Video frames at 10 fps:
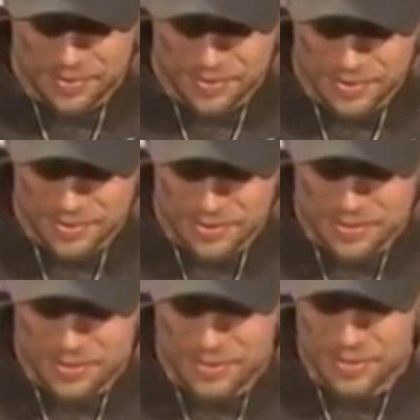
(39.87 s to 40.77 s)

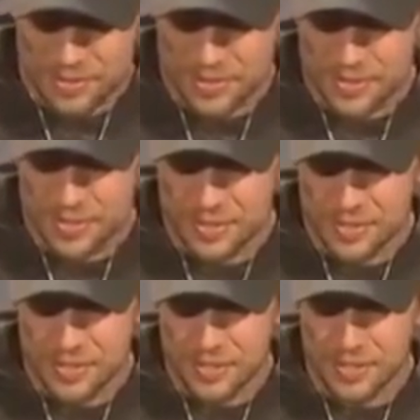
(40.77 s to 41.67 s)

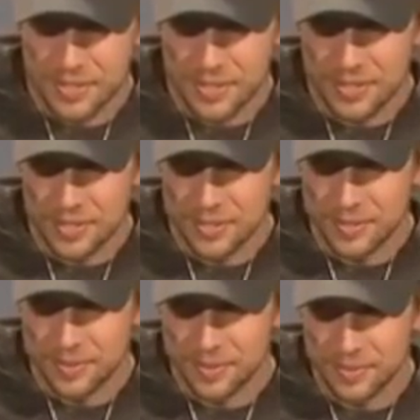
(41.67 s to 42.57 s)

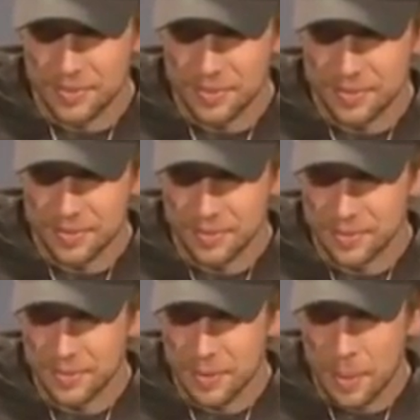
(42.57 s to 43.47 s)

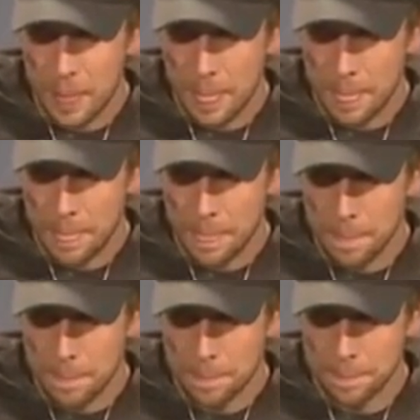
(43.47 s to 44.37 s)

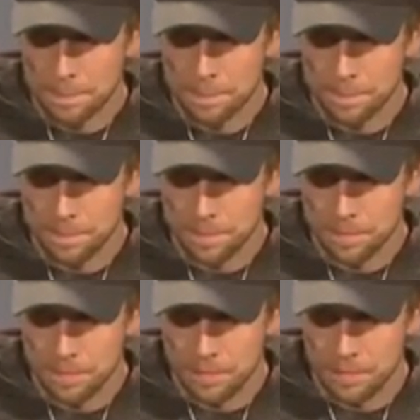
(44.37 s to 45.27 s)

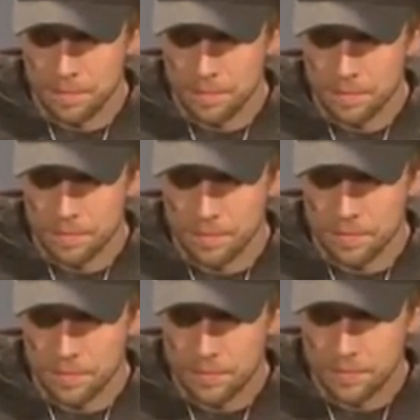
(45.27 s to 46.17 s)

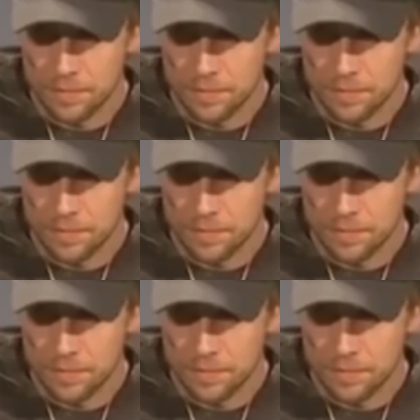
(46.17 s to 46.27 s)
Nothing is said.